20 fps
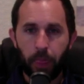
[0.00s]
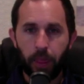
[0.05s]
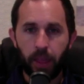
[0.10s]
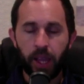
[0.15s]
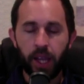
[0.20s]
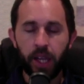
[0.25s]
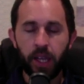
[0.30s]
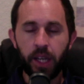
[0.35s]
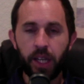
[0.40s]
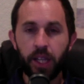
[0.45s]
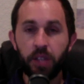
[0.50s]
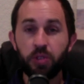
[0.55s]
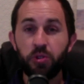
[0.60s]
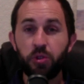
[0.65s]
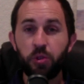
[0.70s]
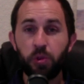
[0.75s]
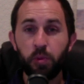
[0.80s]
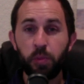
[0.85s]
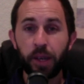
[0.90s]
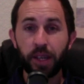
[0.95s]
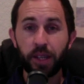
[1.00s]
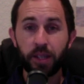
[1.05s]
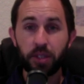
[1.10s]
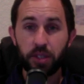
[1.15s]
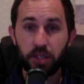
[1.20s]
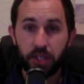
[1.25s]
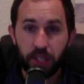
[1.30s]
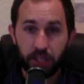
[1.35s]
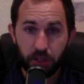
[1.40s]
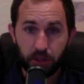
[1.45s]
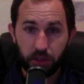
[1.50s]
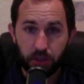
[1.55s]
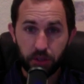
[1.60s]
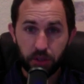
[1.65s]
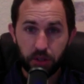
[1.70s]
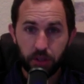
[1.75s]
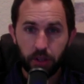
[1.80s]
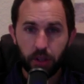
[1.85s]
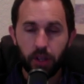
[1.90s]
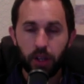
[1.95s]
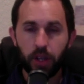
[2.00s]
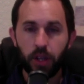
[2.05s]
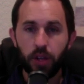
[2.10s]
It needs to make sense